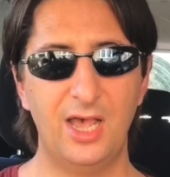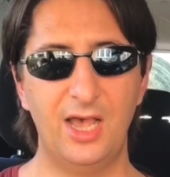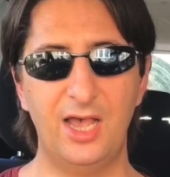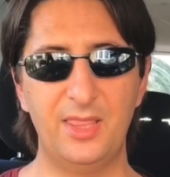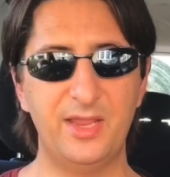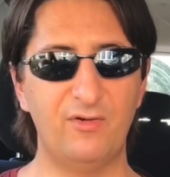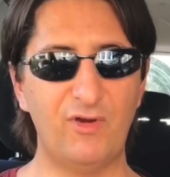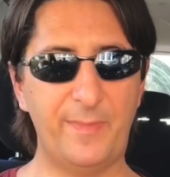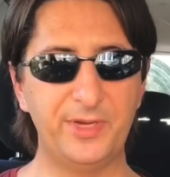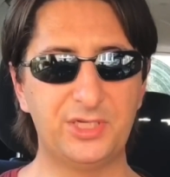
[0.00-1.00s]
Uh, there are
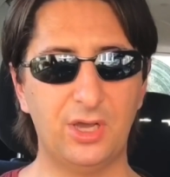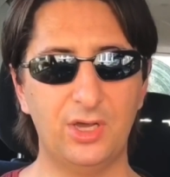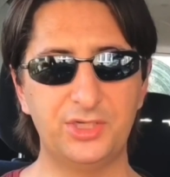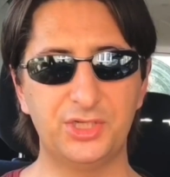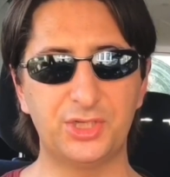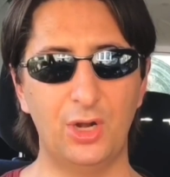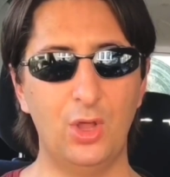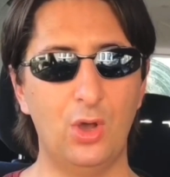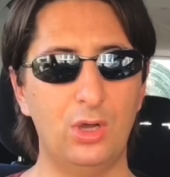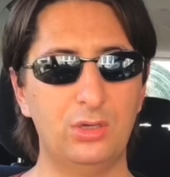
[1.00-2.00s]
rapid chargers
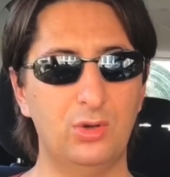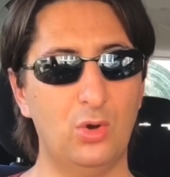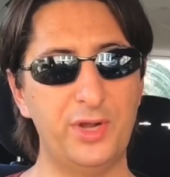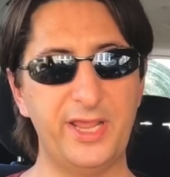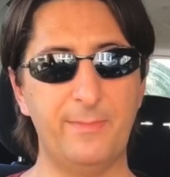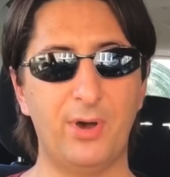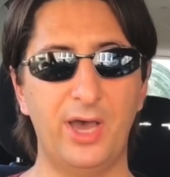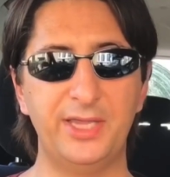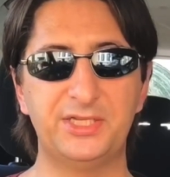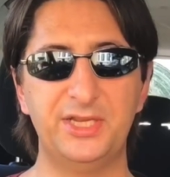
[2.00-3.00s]
along or
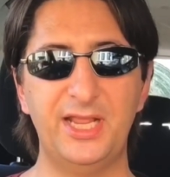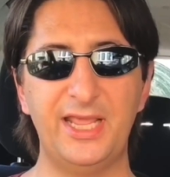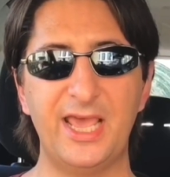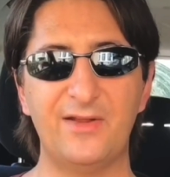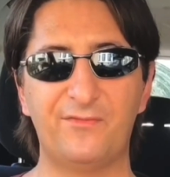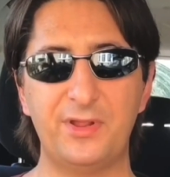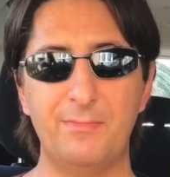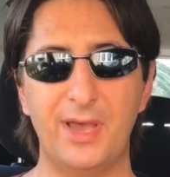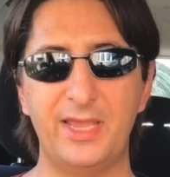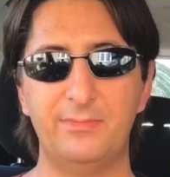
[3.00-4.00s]
nearby to nearly every
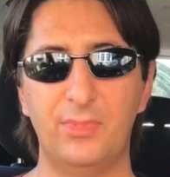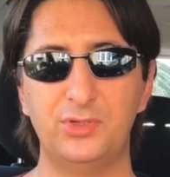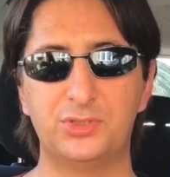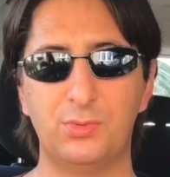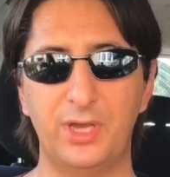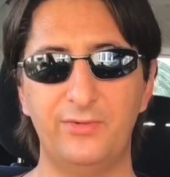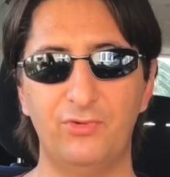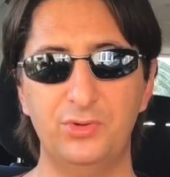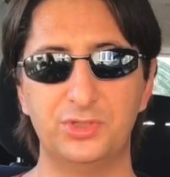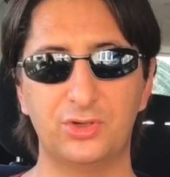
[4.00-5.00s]
main motorway
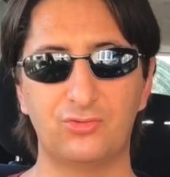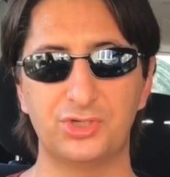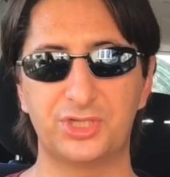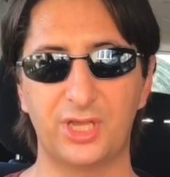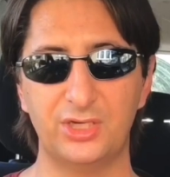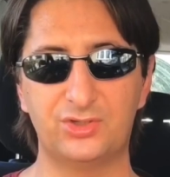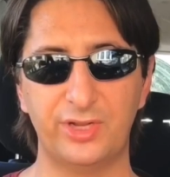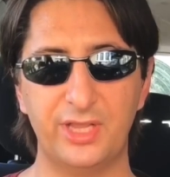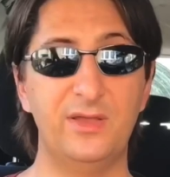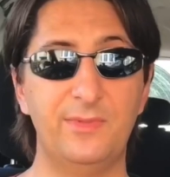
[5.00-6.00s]
route across the country,